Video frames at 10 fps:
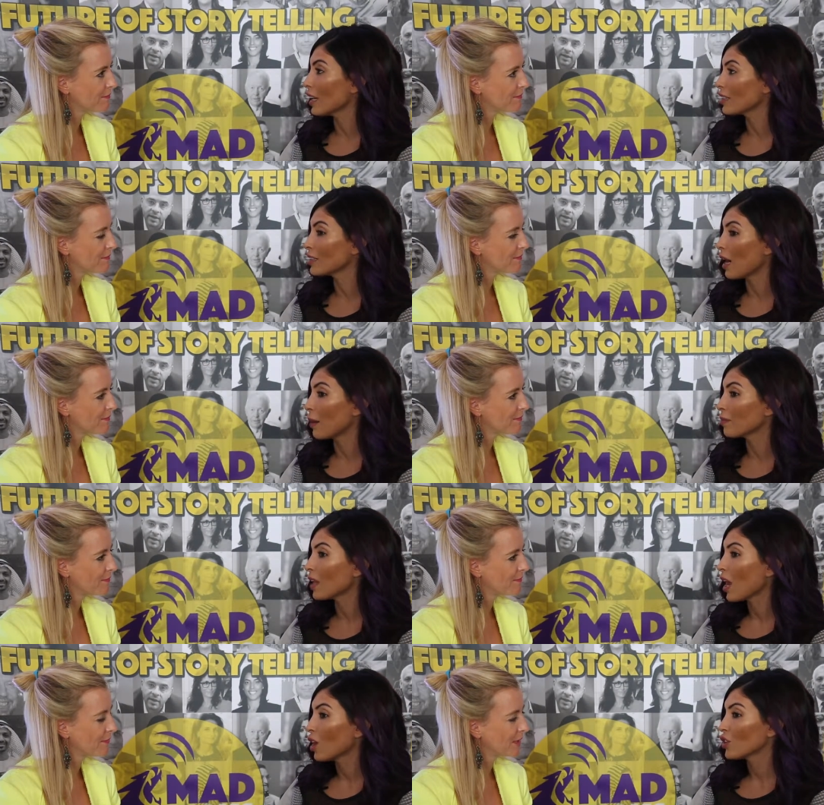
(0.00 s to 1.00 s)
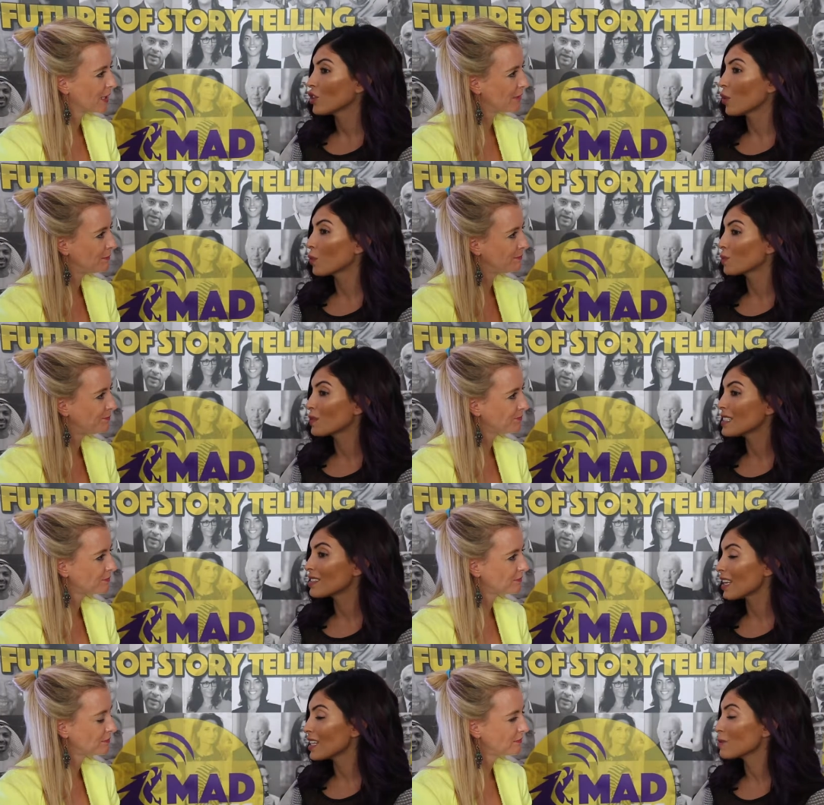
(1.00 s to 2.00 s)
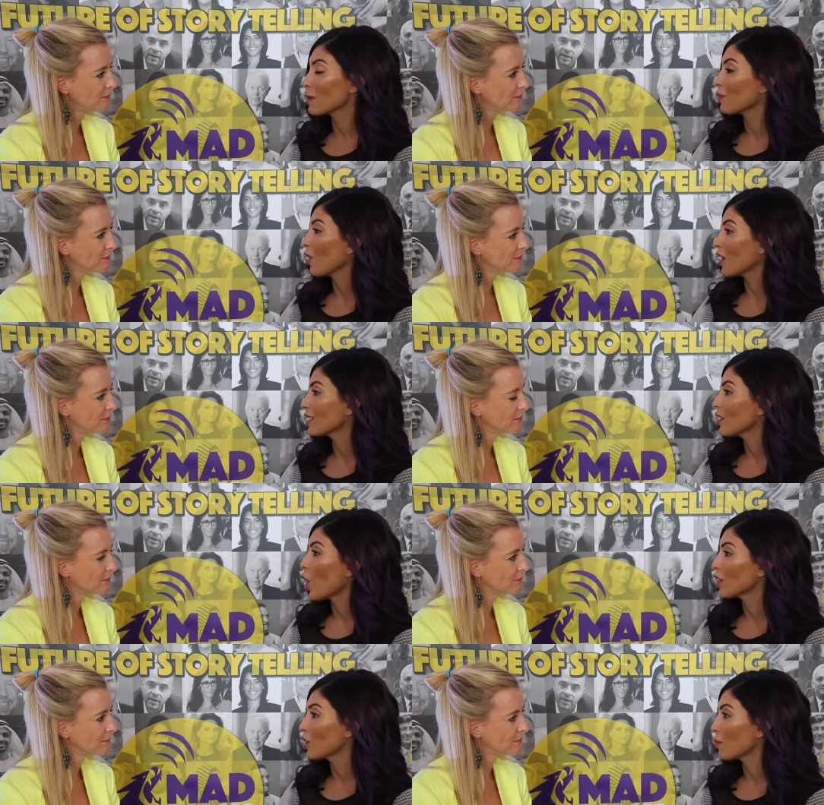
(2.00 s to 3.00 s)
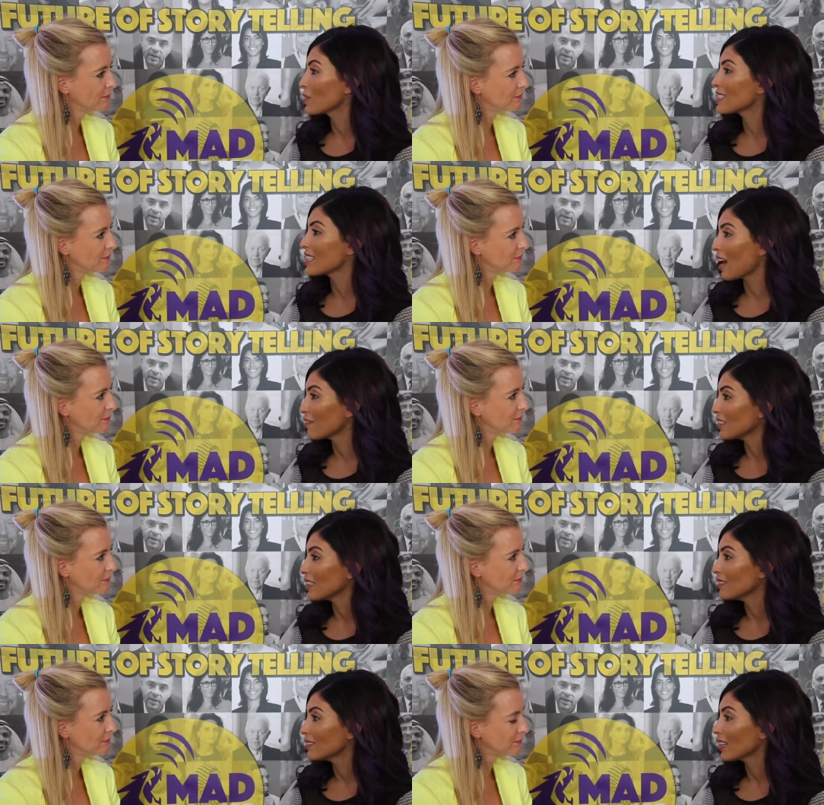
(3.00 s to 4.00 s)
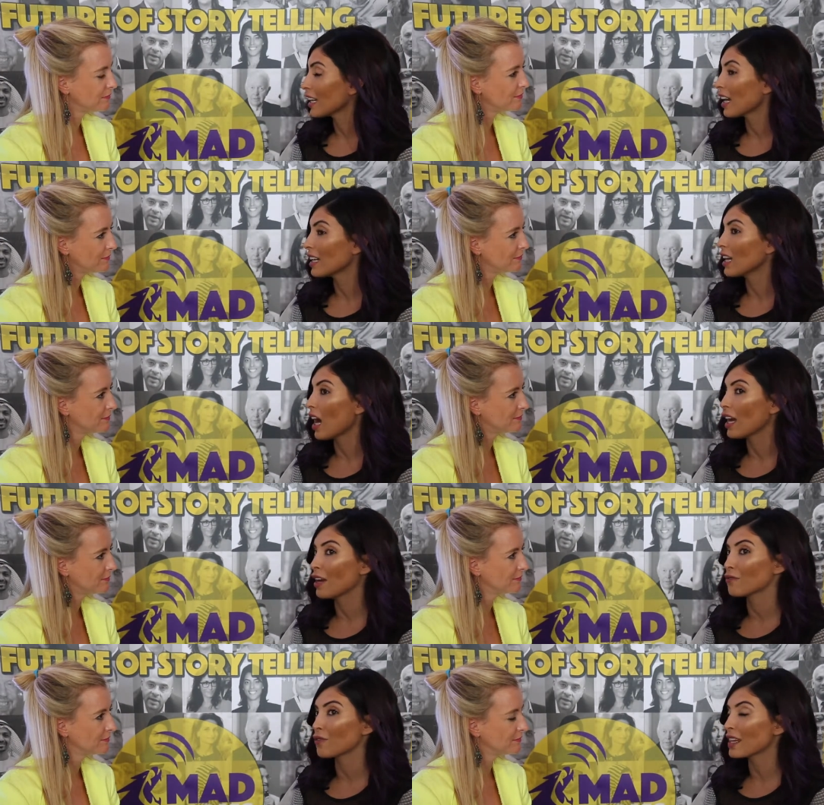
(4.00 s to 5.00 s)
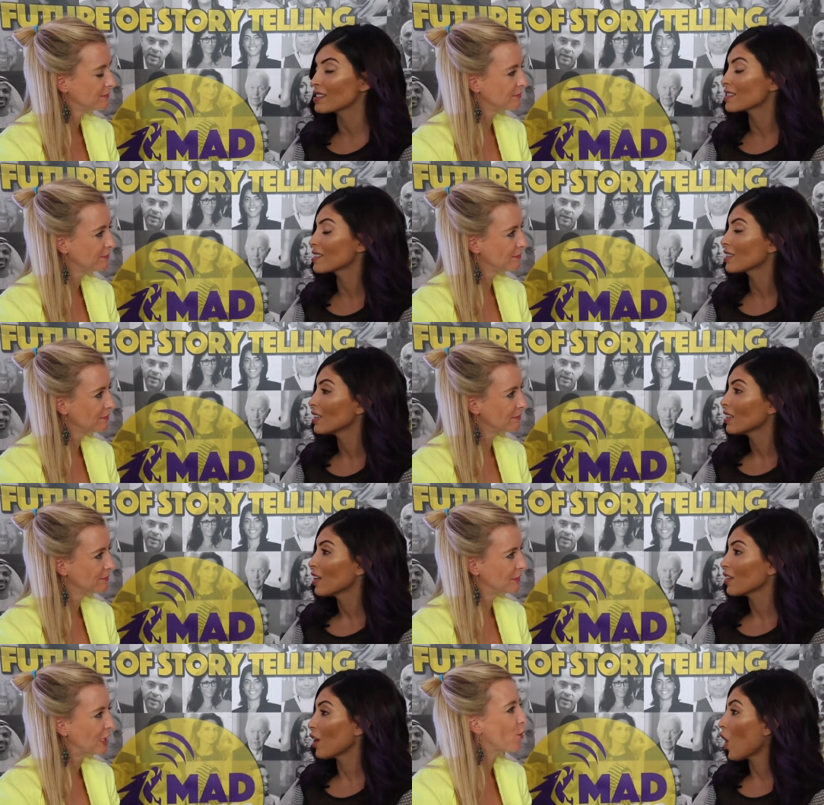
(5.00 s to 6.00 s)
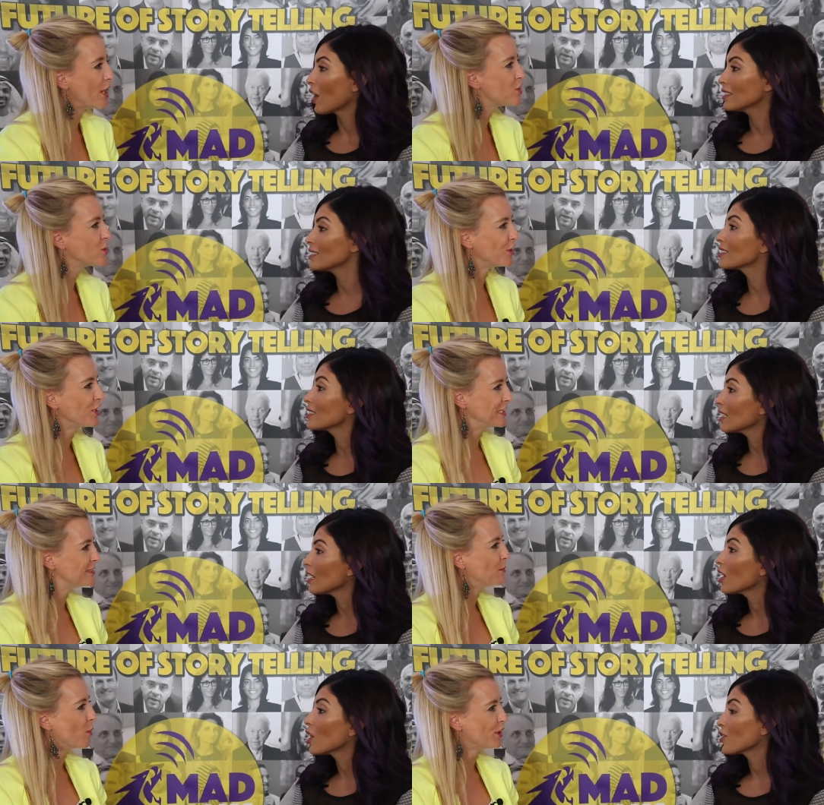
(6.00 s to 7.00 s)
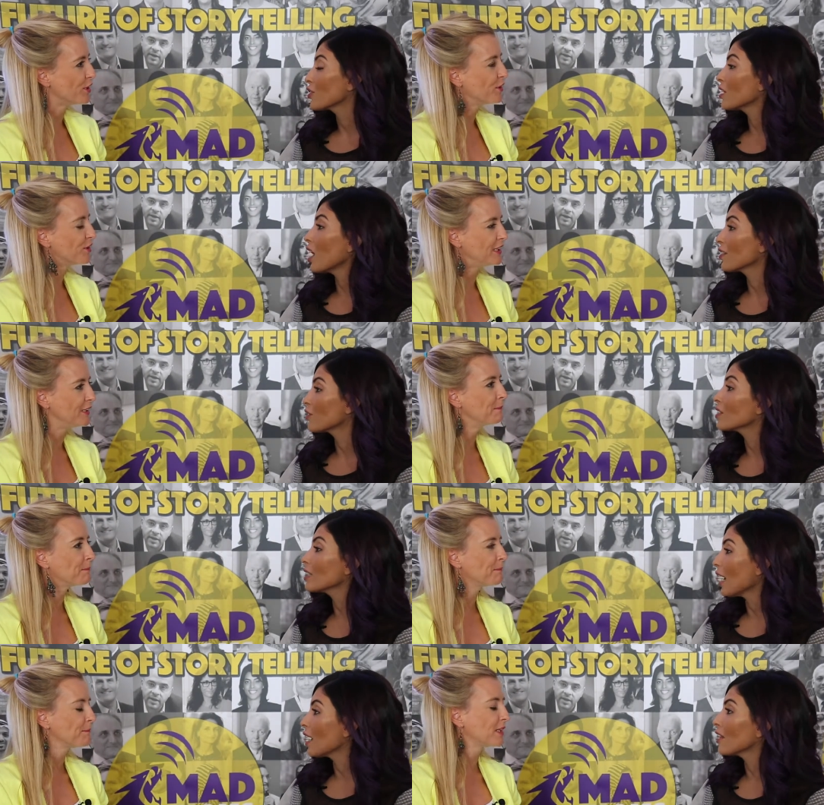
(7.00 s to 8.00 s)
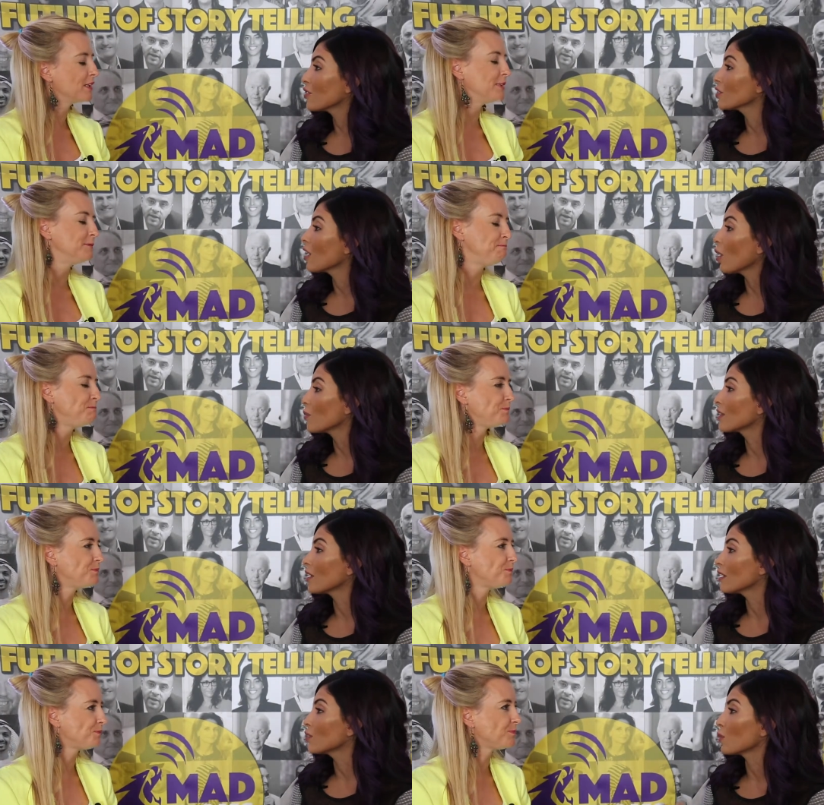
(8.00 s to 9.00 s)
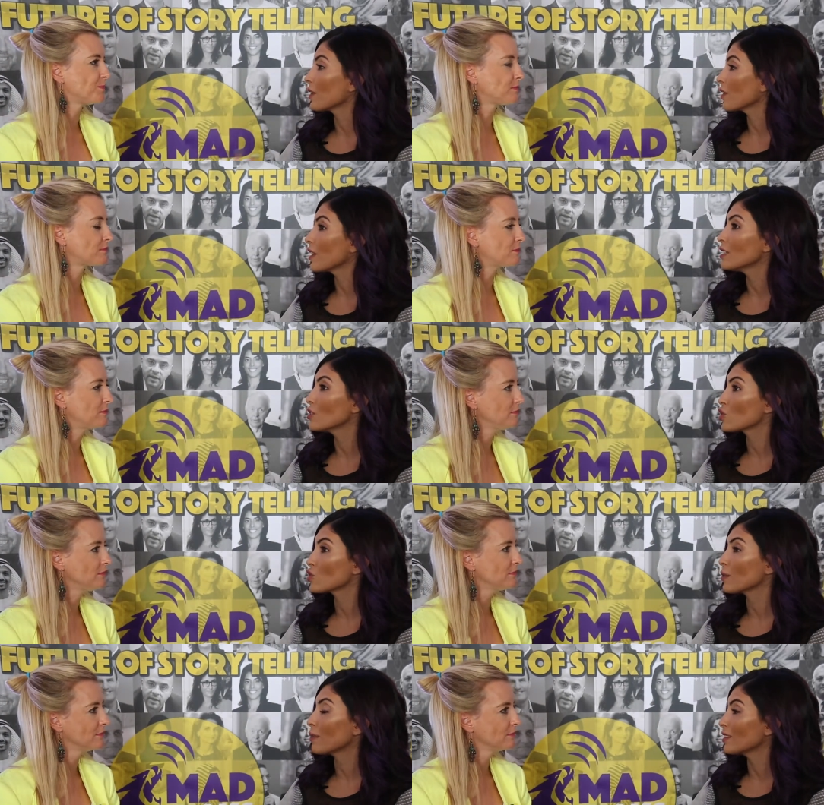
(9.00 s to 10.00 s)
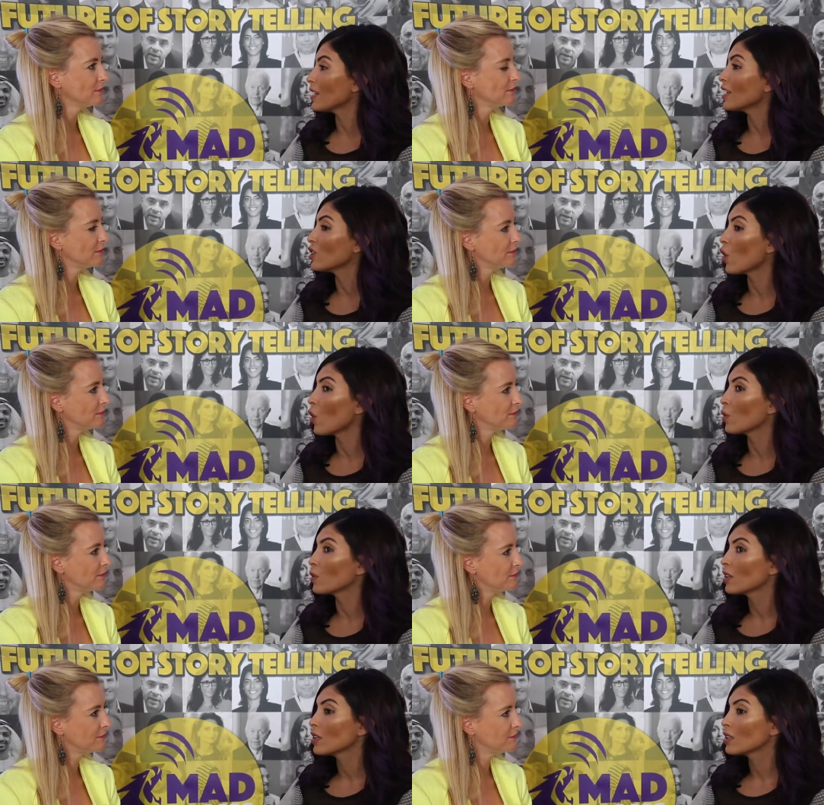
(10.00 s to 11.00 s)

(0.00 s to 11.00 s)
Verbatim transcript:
Speaker 1: And um, you know, these days people are, are a lot more savvy. Like I, I have friends
Speaker 2: that they question aren't, things more.
Speaker 1: They're don't not, they? They're, yeah, and yeah. They're not within within the industry, but they know